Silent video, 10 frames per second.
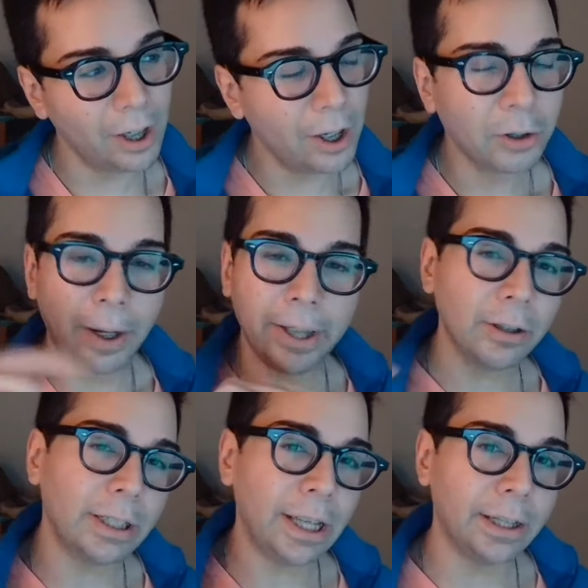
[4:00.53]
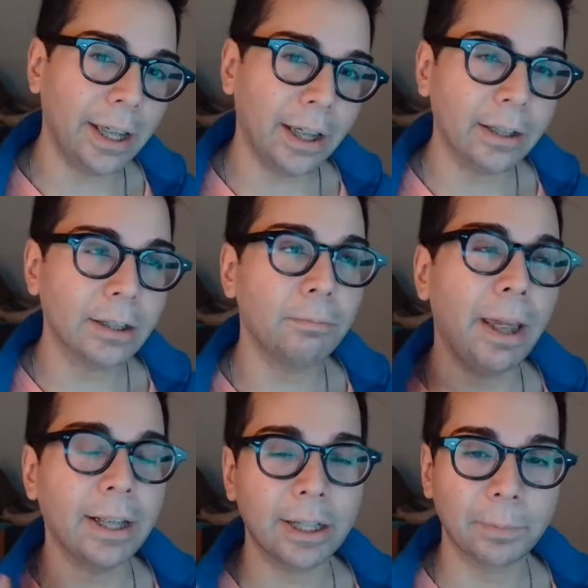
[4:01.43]
The way you see things
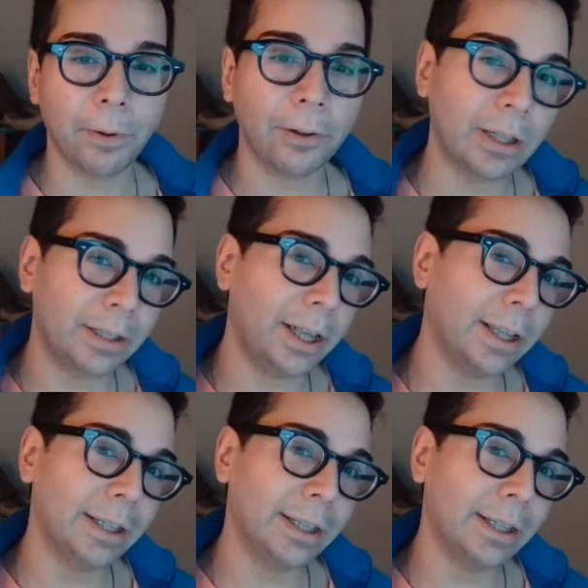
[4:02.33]
makes this person see it the